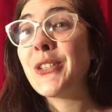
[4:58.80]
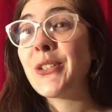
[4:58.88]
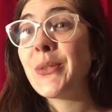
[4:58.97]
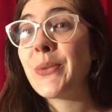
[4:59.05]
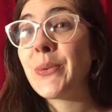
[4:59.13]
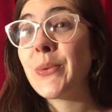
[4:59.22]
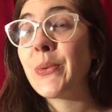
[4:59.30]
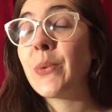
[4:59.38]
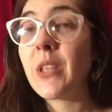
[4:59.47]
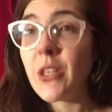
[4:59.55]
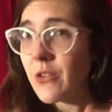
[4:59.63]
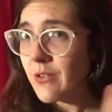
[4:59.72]

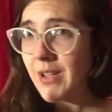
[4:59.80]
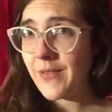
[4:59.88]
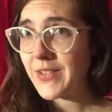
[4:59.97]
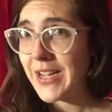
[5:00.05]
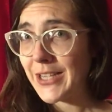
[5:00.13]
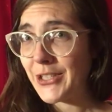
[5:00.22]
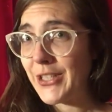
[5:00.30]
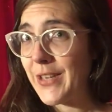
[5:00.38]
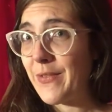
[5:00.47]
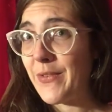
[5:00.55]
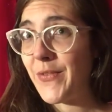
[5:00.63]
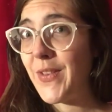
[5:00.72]
you don't have to actually
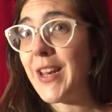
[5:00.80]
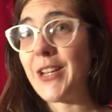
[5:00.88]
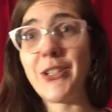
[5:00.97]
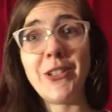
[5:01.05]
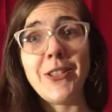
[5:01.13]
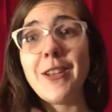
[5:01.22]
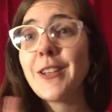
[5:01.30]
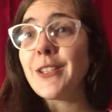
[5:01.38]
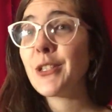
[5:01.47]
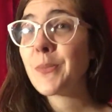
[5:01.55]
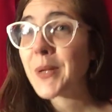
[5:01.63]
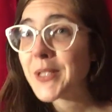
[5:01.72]
even finish. As long
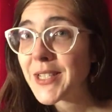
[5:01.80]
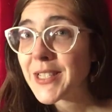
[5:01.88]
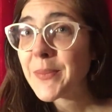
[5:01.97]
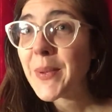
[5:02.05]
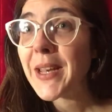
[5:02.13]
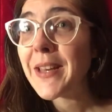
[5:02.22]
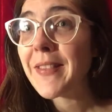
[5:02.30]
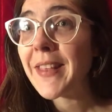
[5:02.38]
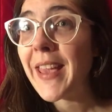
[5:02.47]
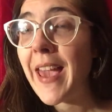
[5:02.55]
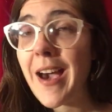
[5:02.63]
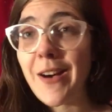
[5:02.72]
as you participate in the
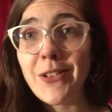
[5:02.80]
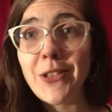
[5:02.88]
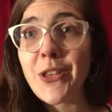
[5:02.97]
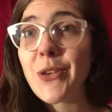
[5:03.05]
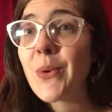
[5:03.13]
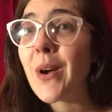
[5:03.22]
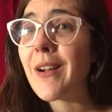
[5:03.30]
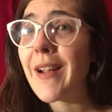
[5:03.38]
cal, you are